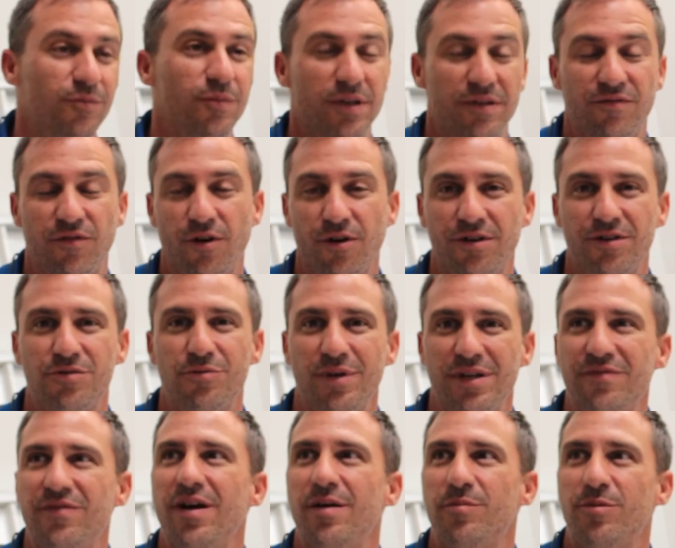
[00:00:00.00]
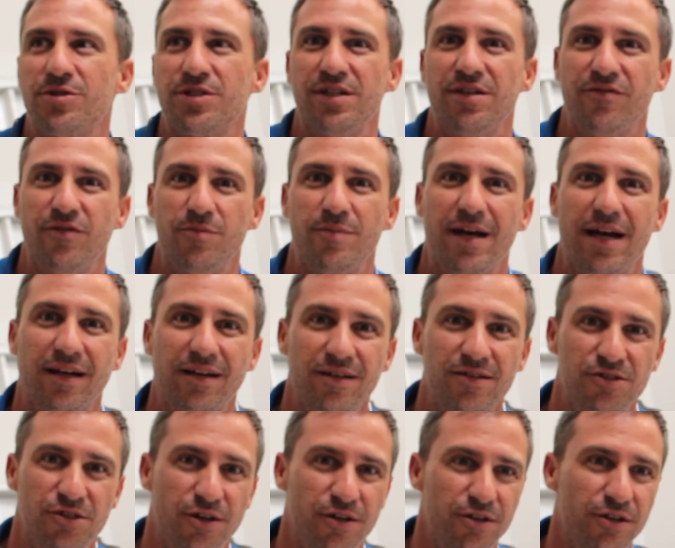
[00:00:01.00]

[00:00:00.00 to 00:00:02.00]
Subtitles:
in Florida, 25% of it back. So